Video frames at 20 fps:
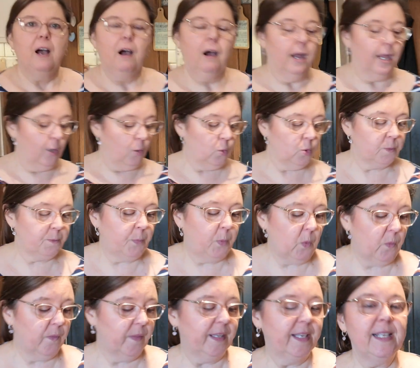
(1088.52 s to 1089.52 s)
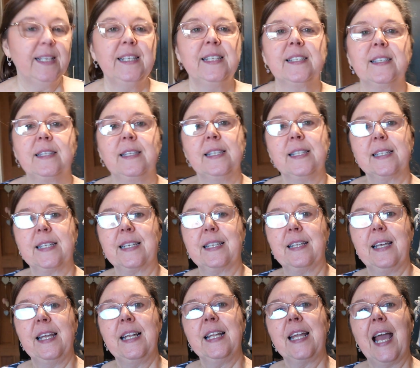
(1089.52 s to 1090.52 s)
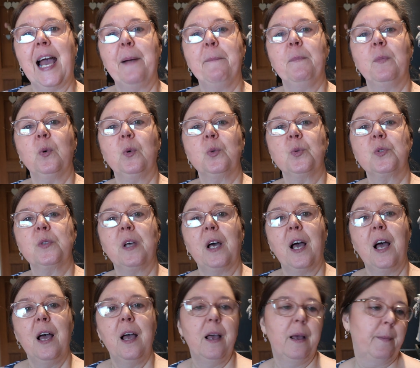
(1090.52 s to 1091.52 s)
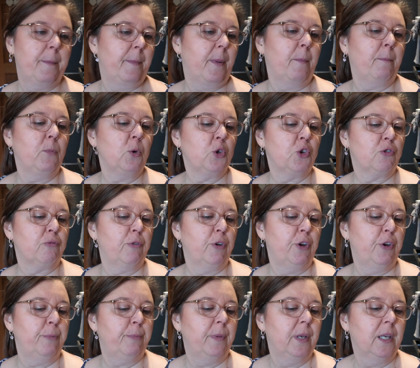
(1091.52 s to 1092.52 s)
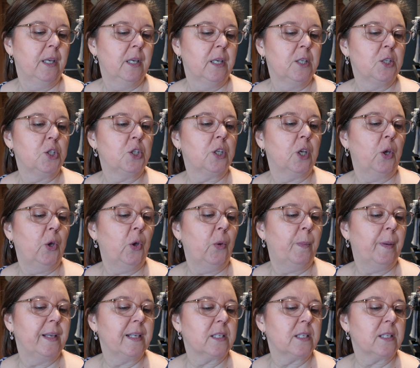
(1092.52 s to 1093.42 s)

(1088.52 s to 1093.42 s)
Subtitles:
I always put this in Campbell's mushroom soup.